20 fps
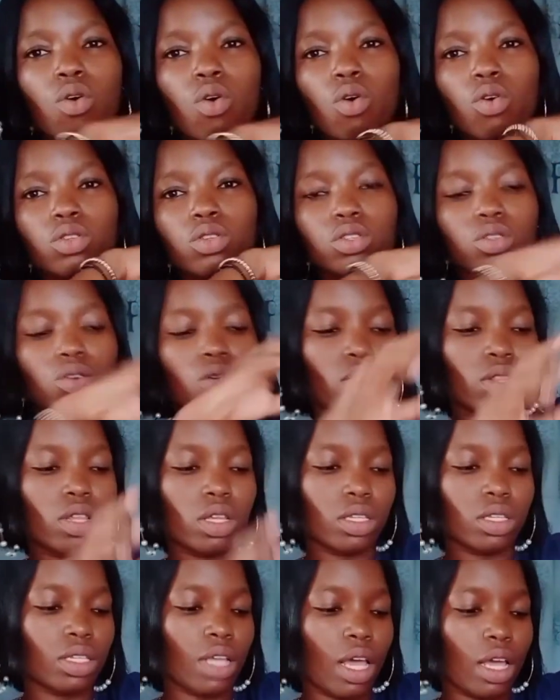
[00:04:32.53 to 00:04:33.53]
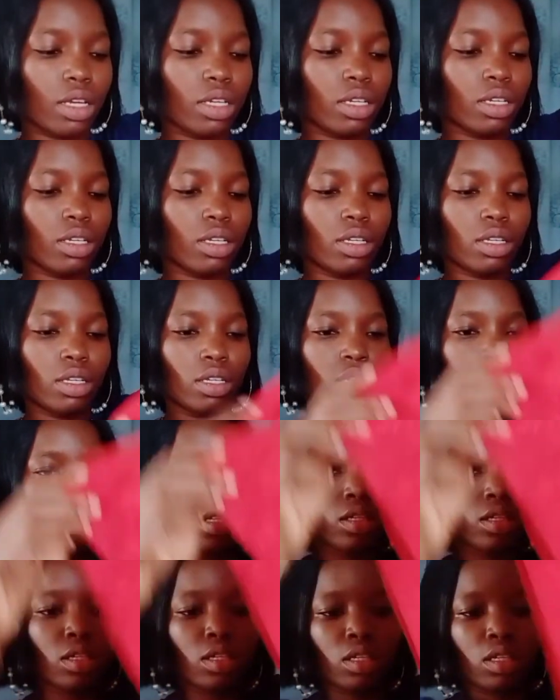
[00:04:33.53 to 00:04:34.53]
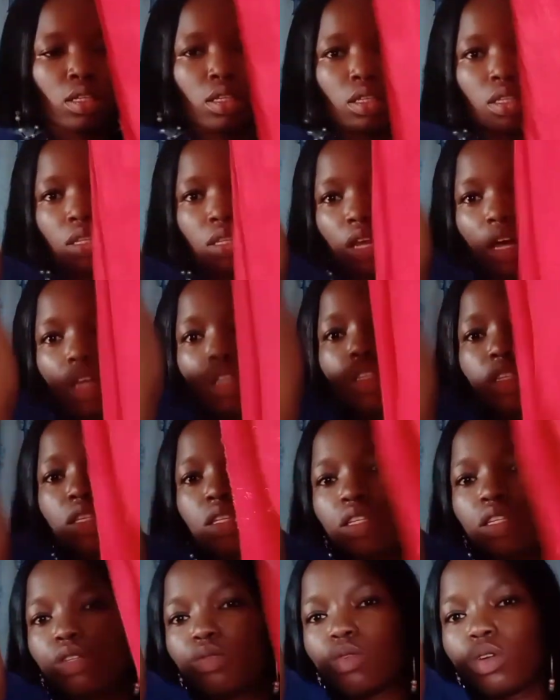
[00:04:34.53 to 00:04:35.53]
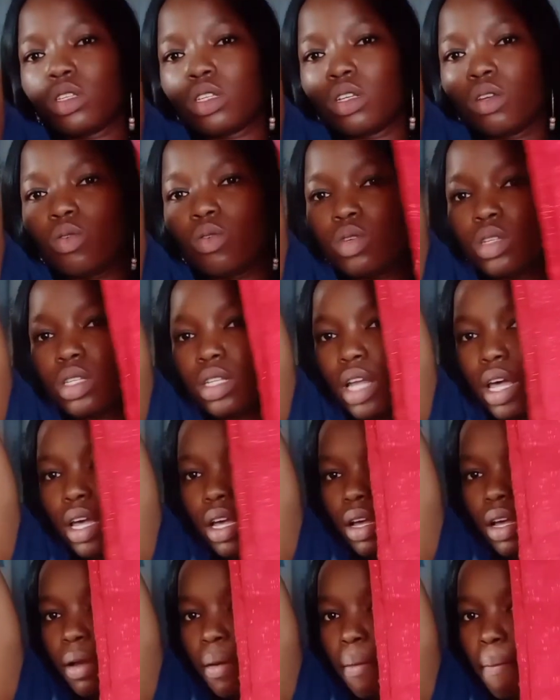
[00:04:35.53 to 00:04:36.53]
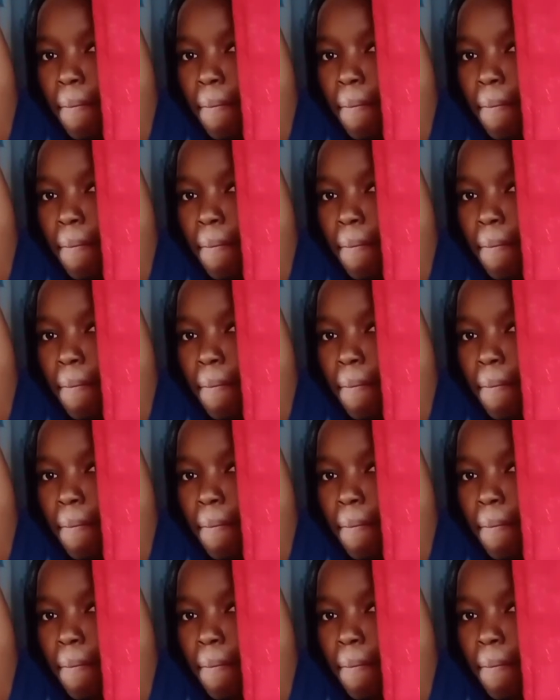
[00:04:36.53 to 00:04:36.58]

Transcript: on the other side. This is what it looks like.